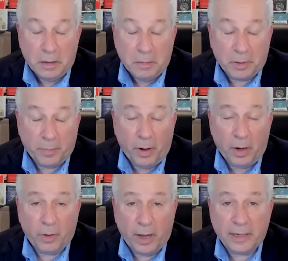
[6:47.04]
But the
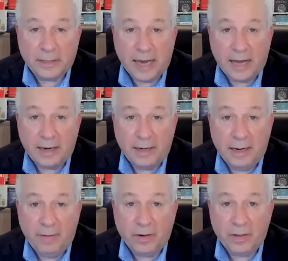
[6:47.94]
bottom line is that
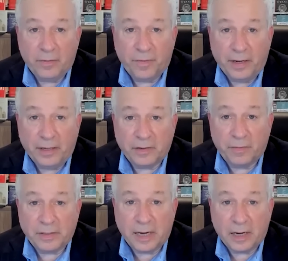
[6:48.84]
even in the face of
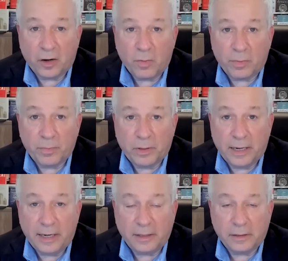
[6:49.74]
this economic
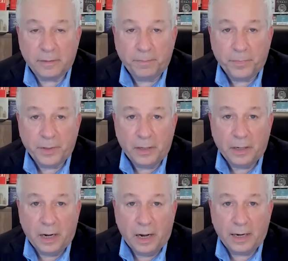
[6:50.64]
malaise,
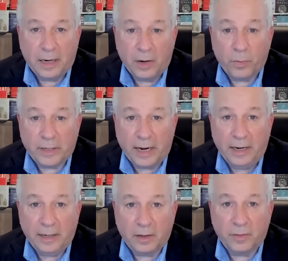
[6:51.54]
he
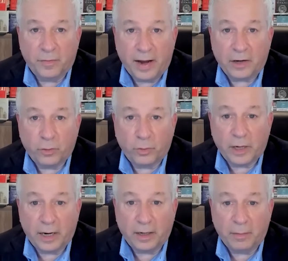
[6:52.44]
retained a de facto
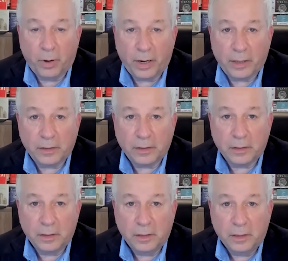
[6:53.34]
tightening bias.
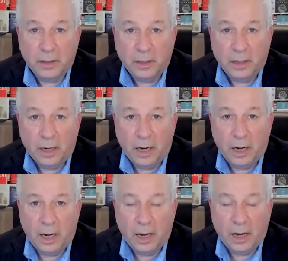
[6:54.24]

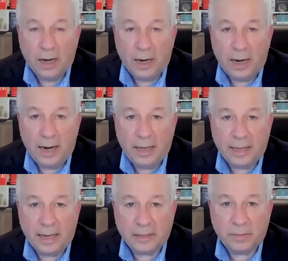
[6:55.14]
And
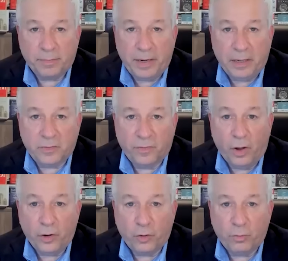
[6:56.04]
that speaks
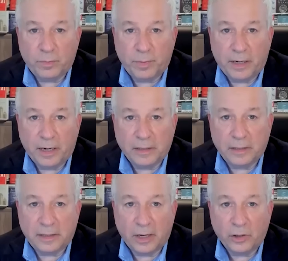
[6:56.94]
volumes because
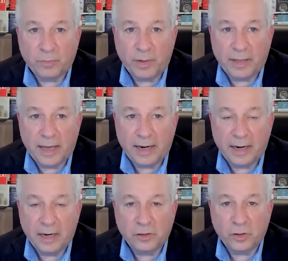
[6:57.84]
it tells me that
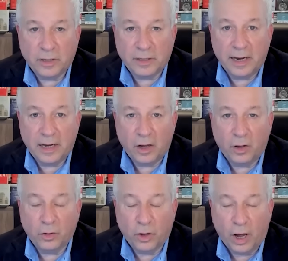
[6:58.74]
it is going to take a
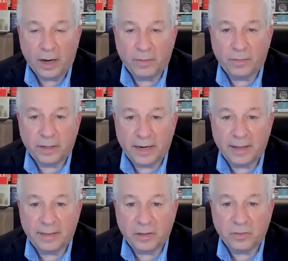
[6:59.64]
lot to
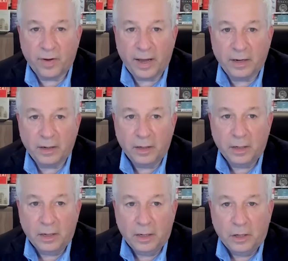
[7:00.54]
get this Fed
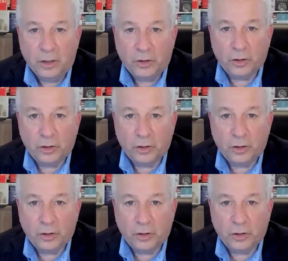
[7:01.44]
to